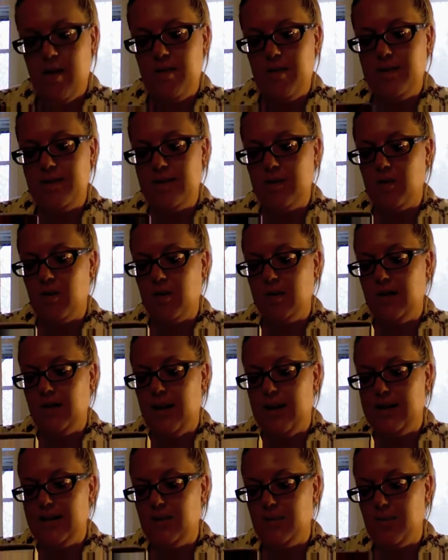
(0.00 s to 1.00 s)
This is called
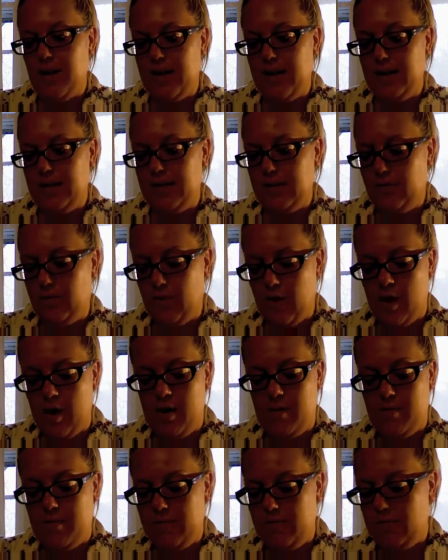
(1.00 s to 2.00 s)
Lost Rights
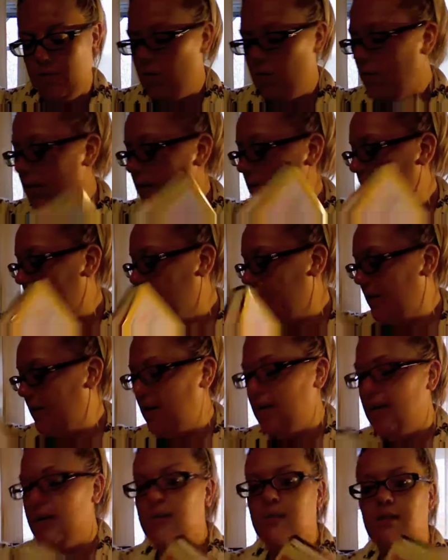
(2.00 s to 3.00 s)
from Laura
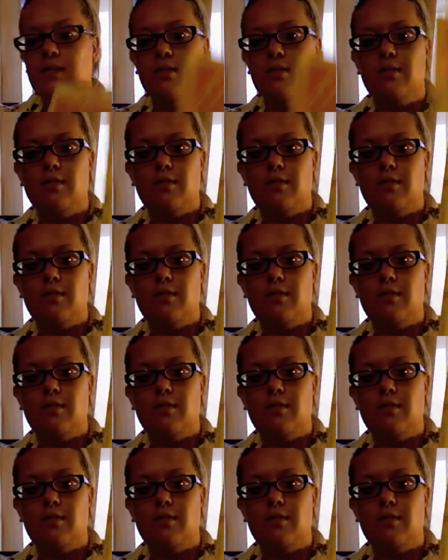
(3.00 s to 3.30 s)
Levine.